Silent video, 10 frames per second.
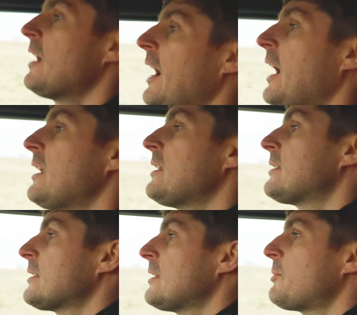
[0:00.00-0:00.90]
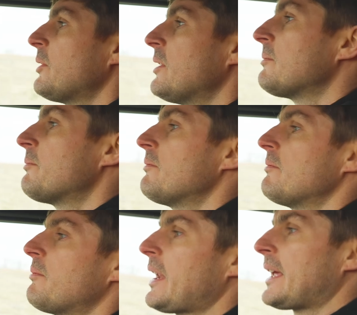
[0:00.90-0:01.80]
and they've put a
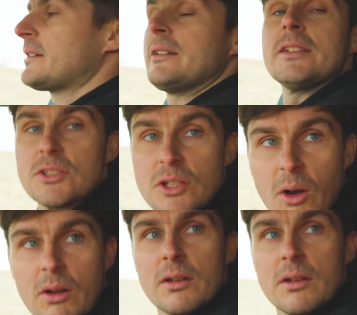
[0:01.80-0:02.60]
bladder in the shock.